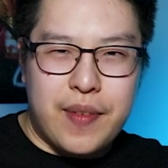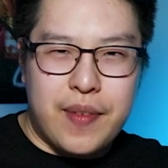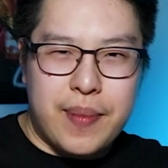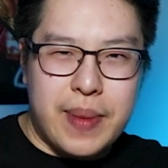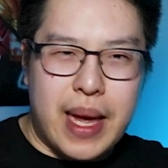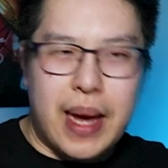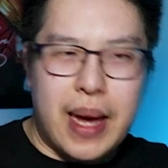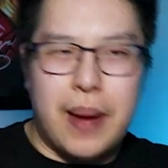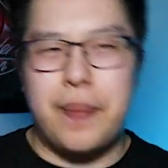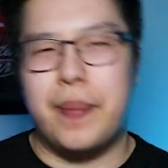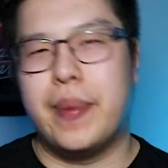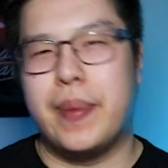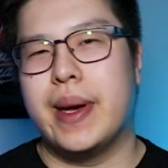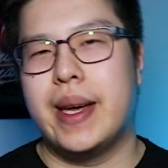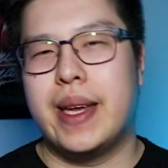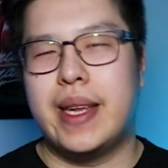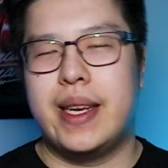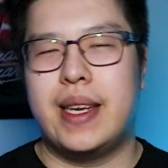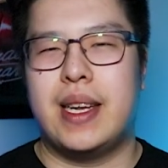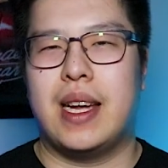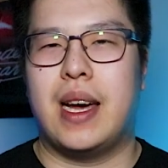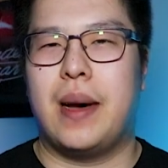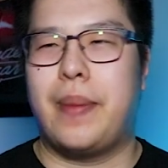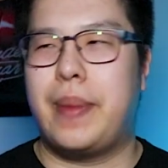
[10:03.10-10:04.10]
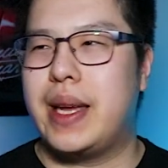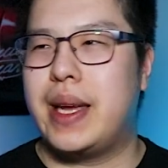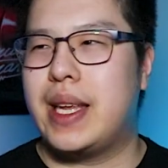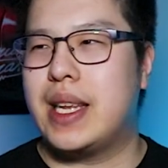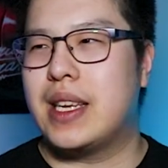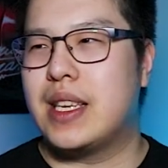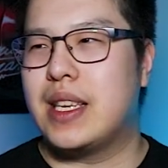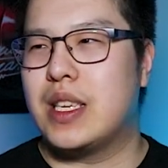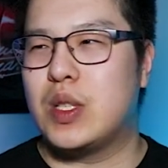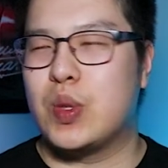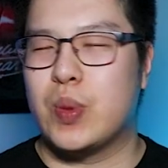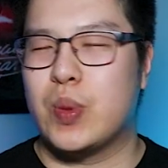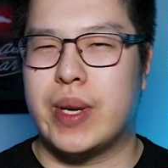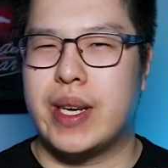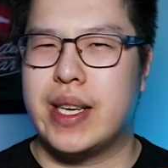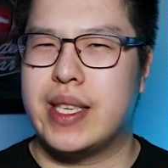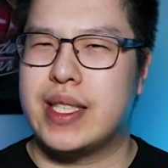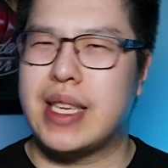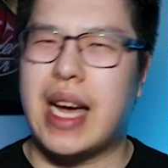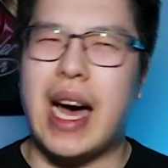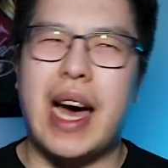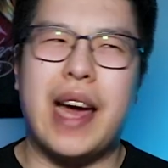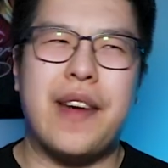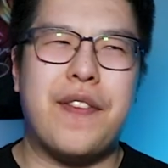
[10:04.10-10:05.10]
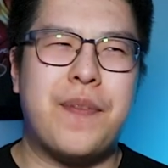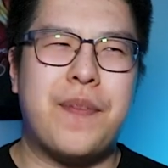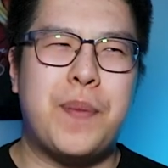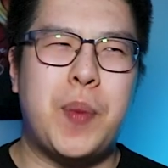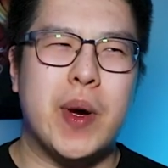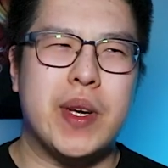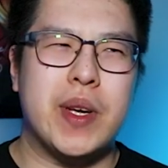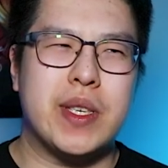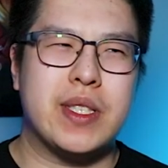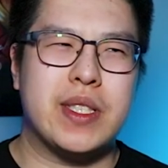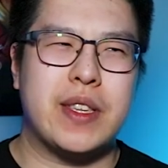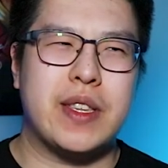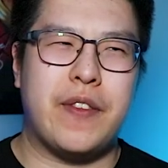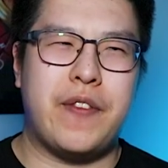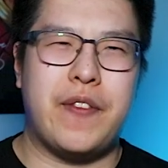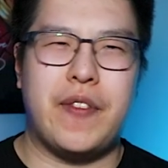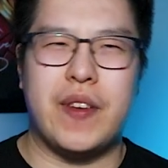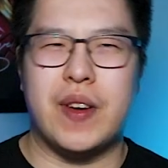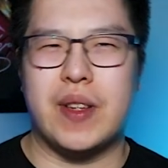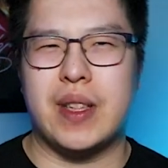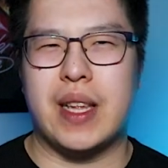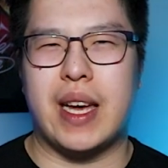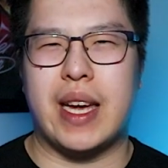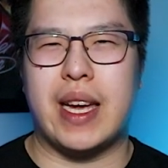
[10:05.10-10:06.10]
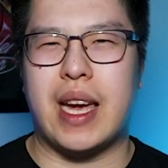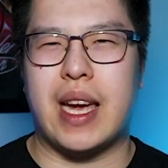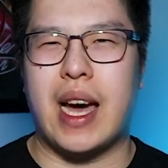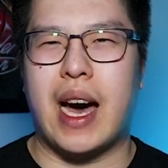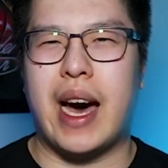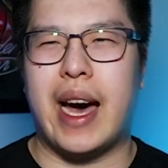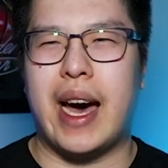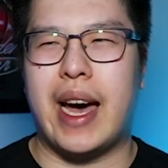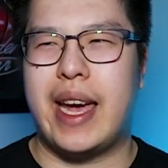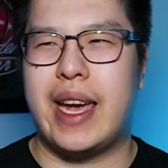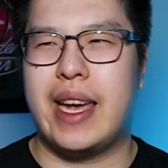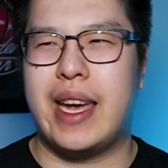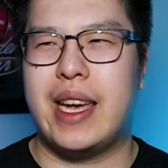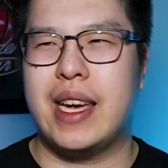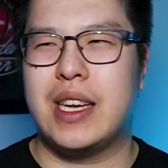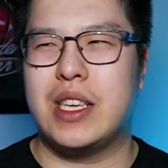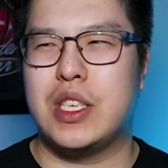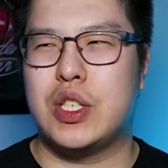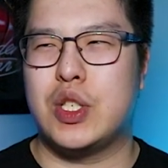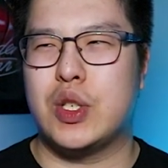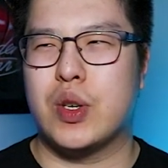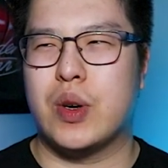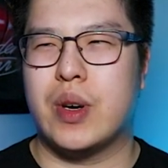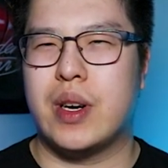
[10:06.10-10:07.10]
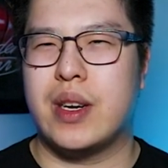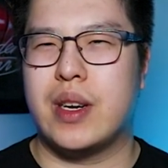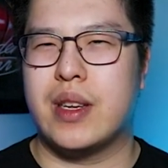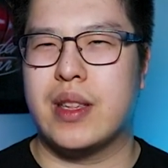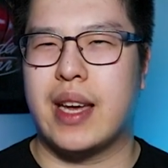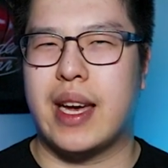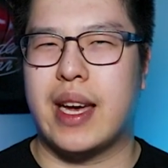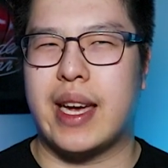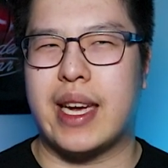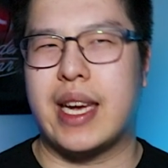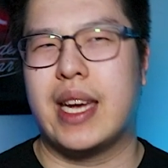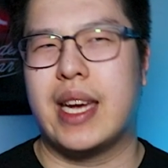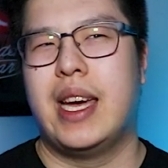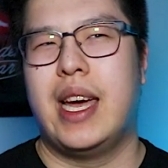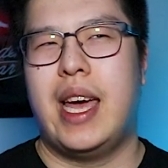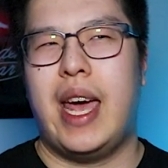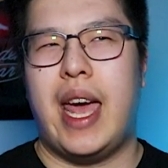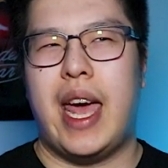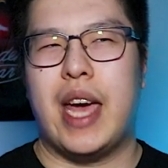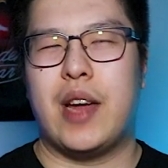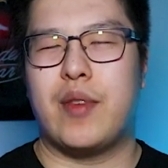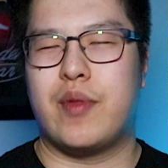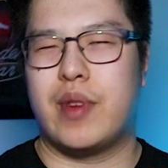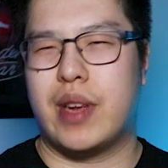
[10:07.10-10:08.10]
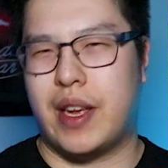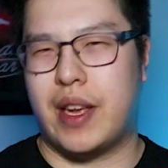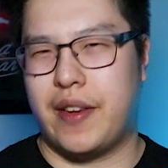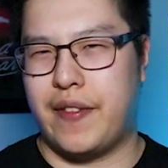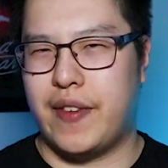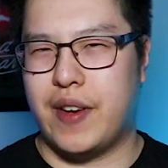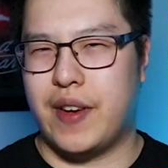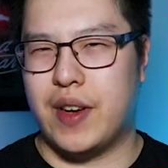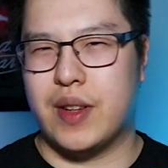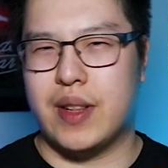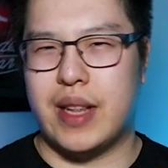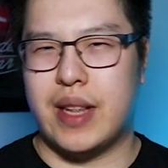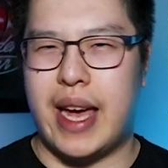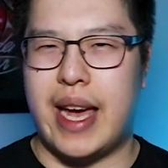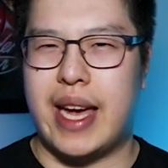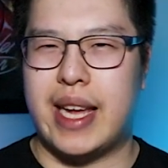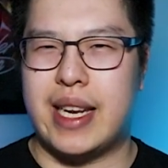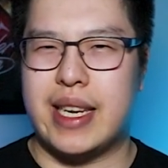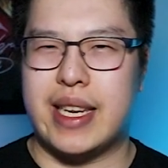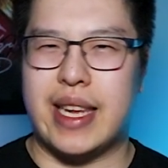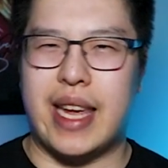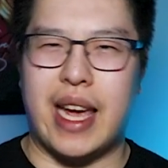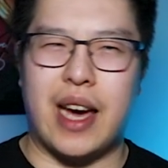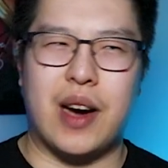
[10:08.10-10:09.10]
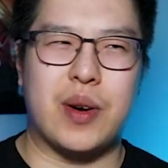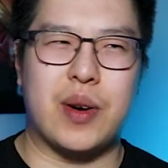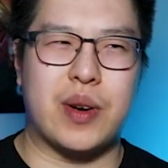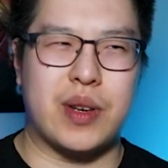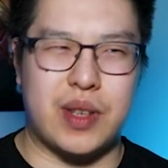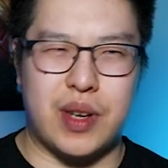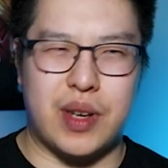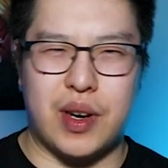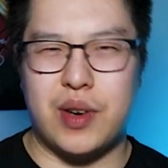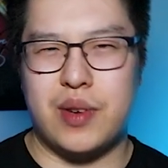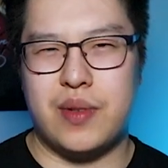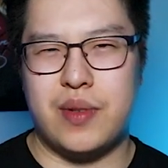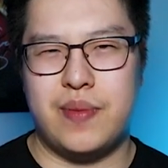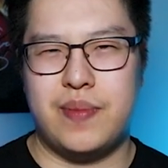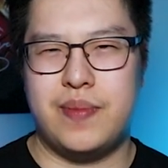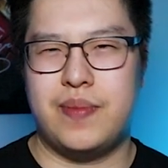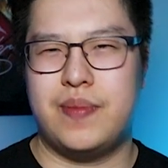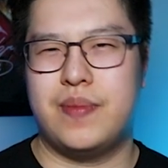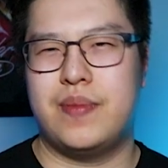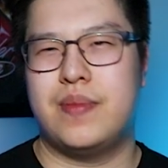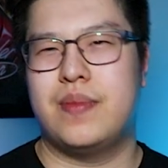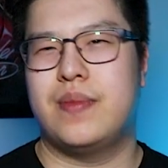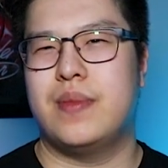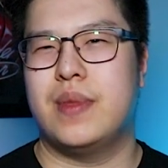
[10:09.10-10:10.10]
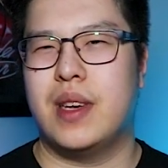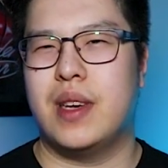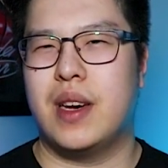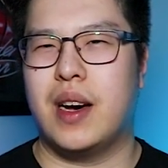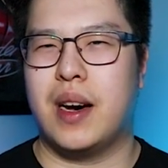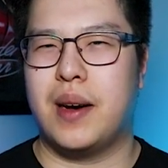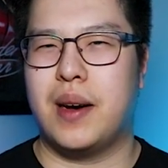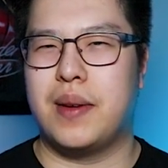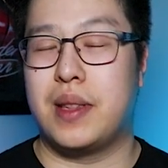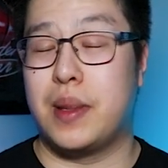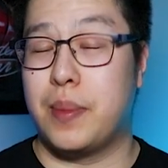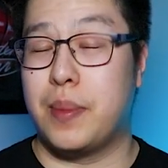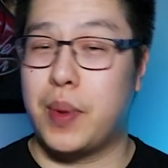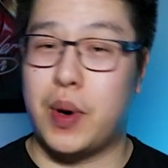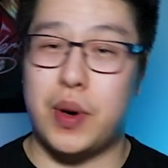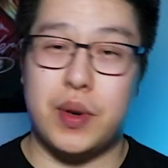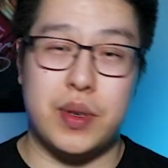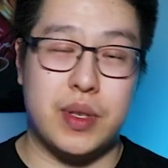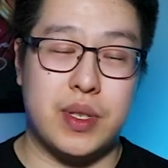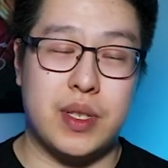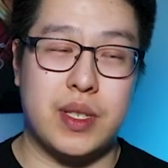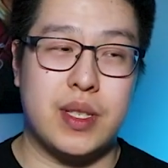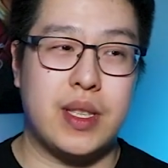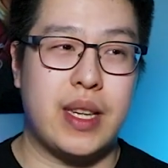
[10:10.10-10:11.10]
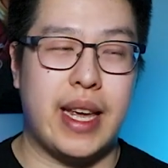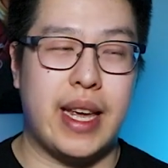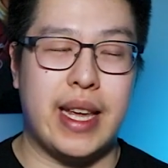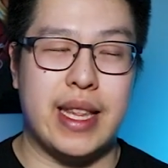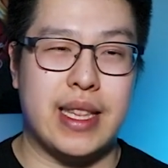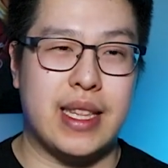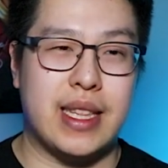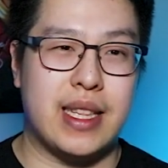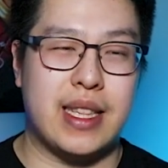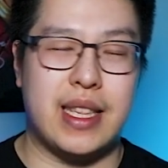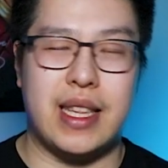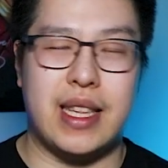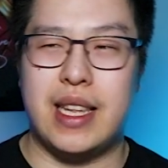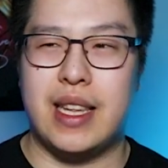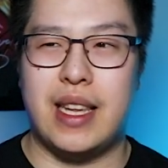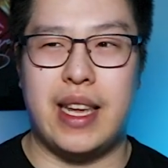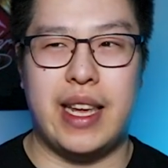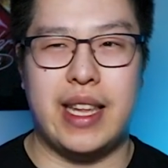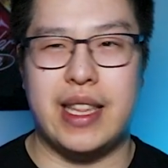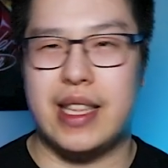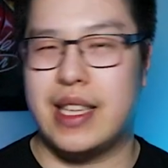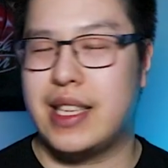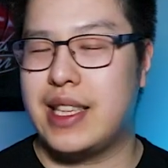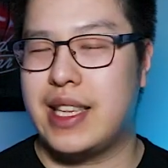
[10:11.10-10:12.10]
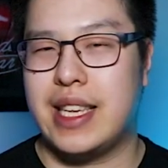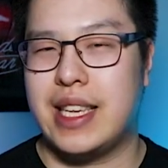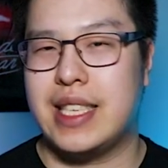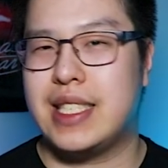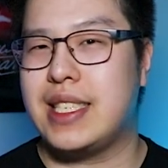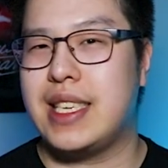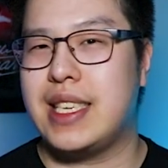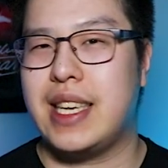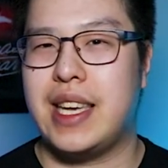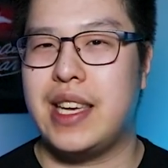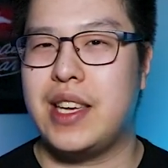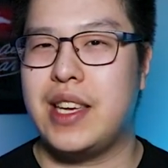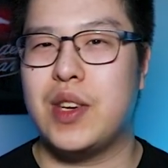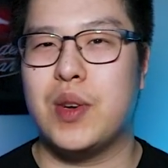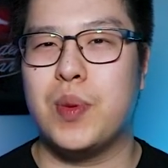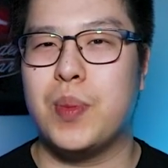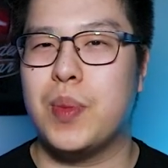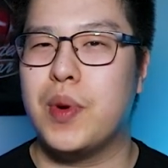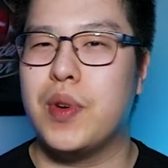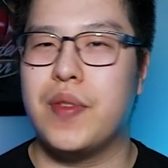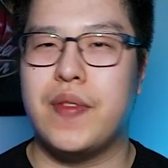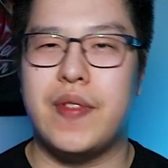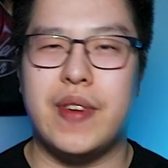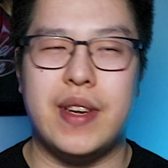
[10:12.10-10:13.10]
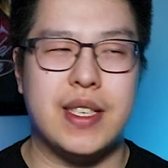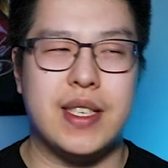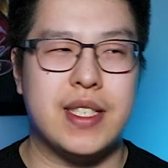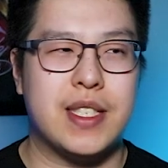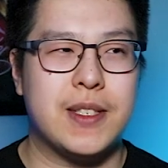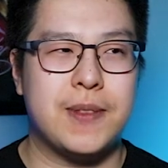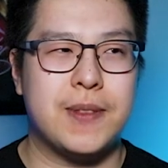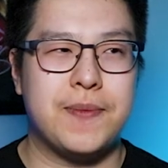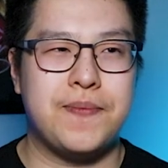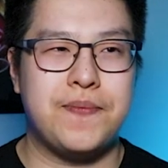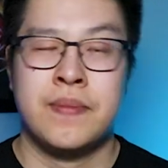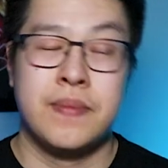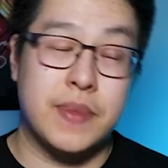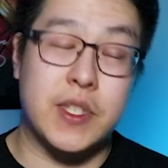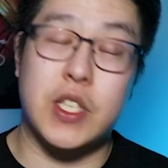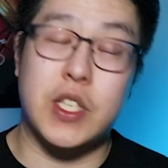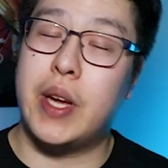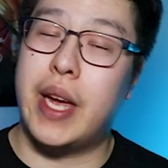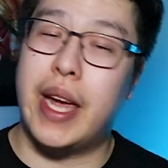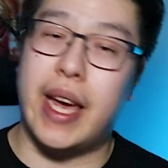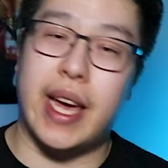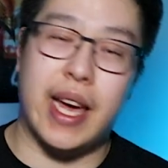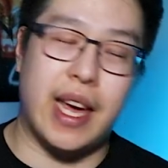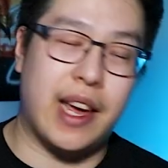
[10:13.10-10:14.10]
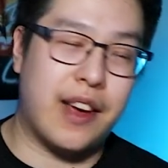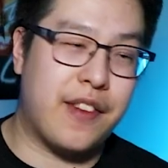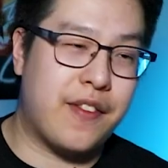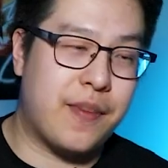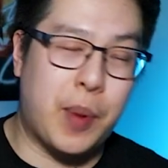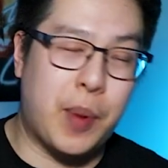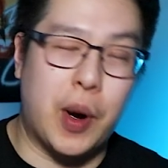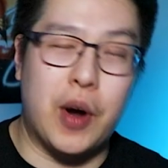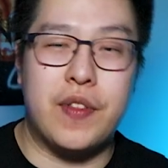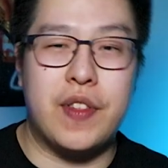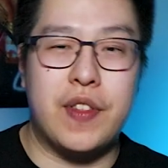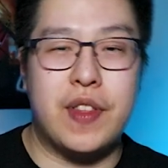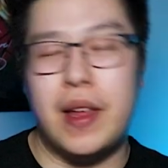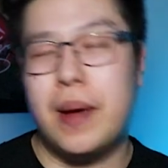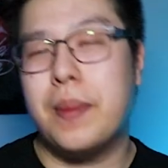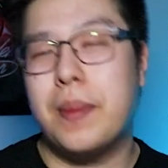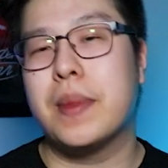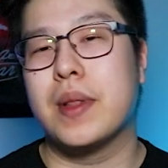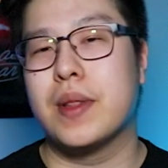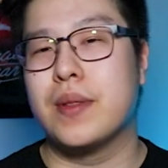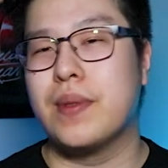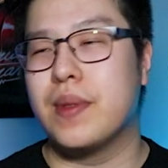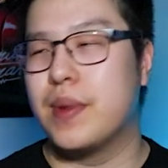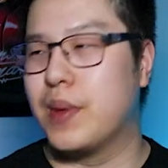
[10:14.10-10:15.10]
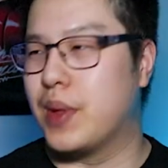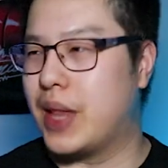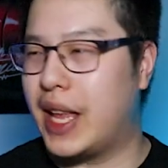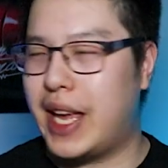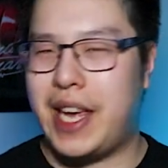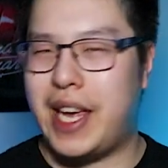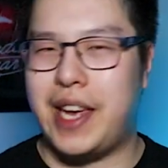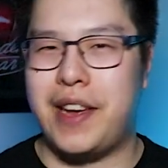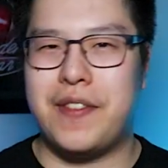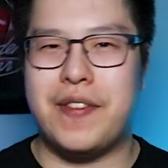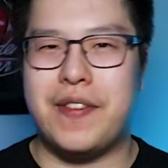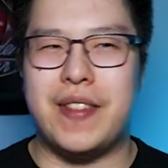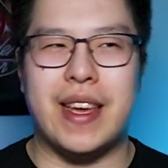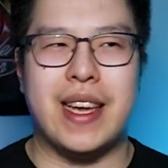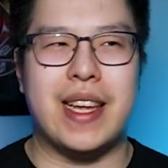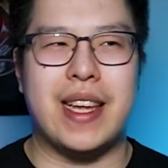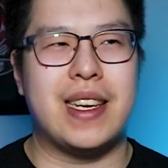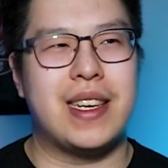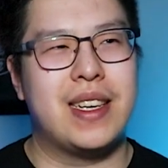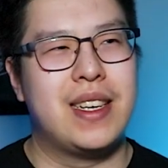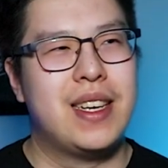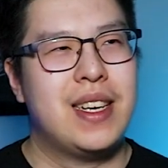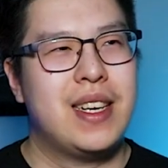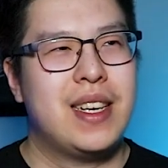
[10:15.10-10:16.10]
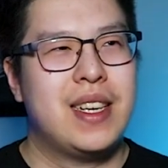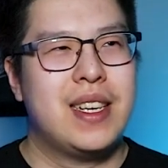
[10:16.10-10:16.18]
from that, but I mean, it is what it is. I personally feel like I enjoy like Henry Cavill and Gal Gadot uh, the most in the in the D C E U movies. So yeah, if both of them leave, then